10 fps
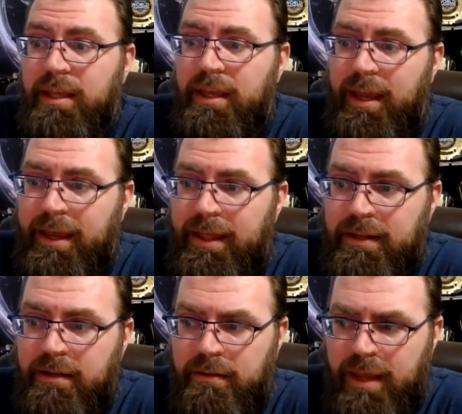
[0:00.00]

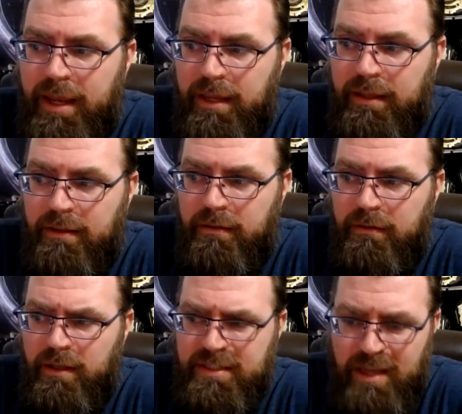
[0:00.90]
And they
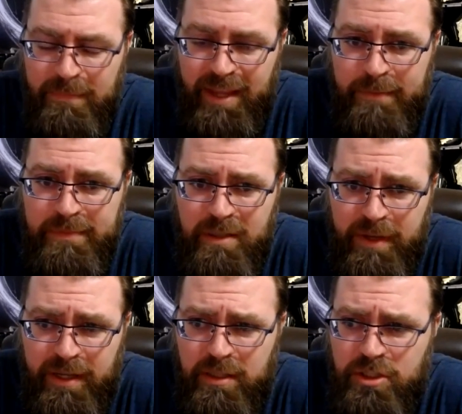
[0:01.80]
sometimes they'll
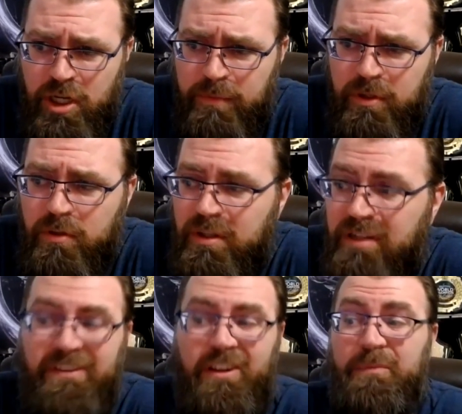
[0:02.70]
make the jump to the
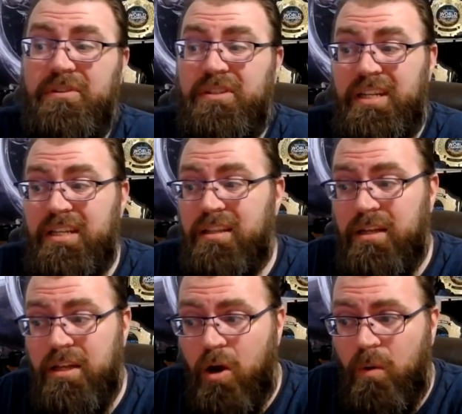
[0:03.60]
developers need to
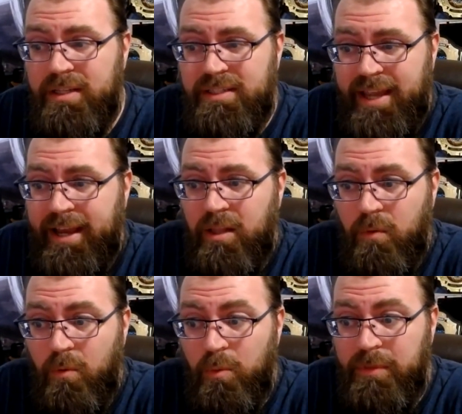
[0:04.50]
know exactly
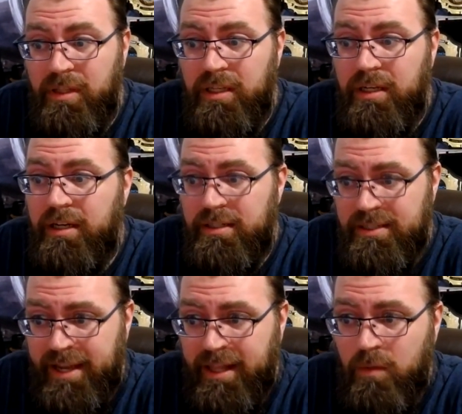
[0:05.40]
what we're building and
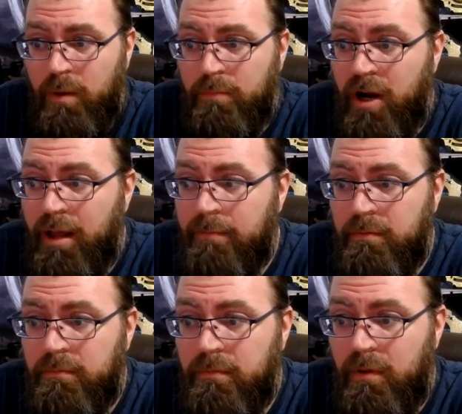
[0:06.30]
exactly what problem